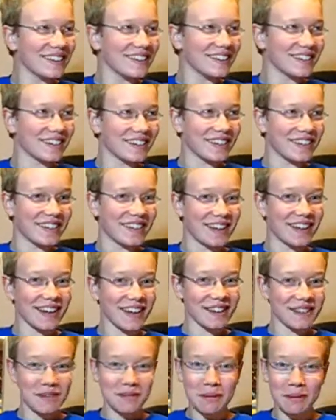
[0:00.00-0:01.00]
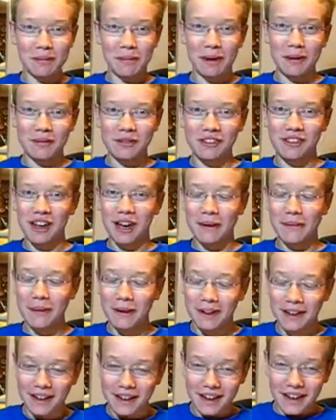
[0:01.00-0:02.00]
sorry, cat's up on Mom's lap,
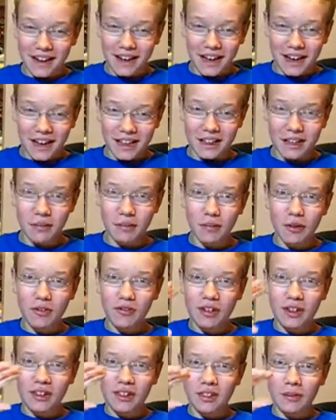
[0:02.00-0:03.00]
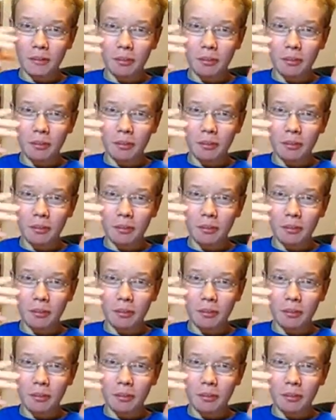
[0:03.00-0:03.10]
and then moving the